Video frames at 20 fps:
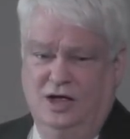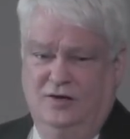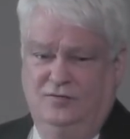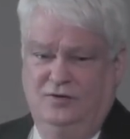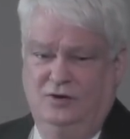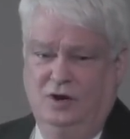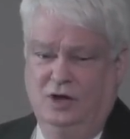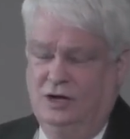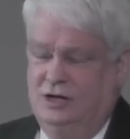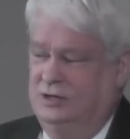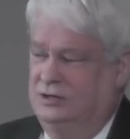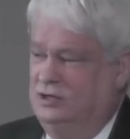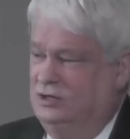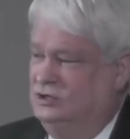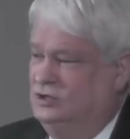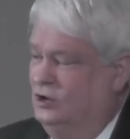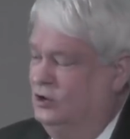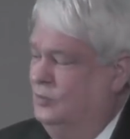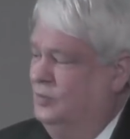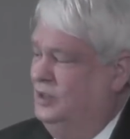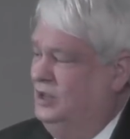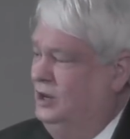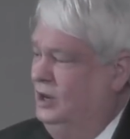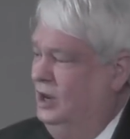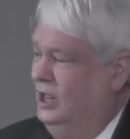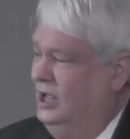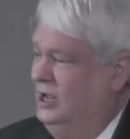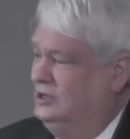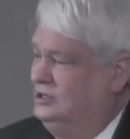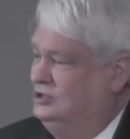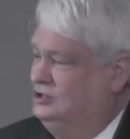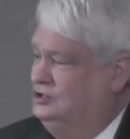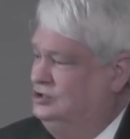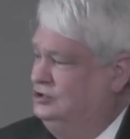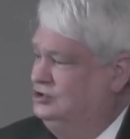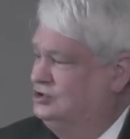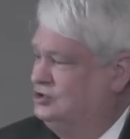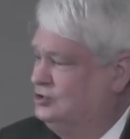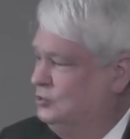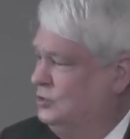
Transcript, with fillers: If you look at the term the elect, it's used